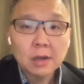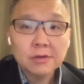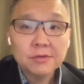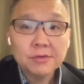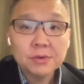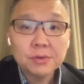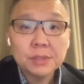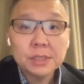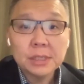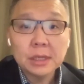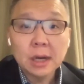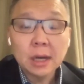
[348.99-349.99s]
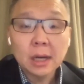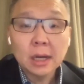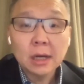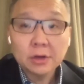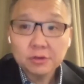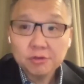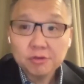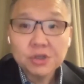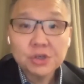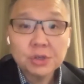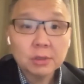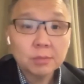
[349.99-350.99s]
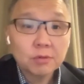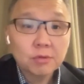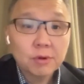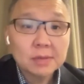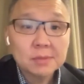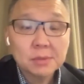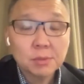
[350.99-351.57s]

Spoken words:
review the other regional programs.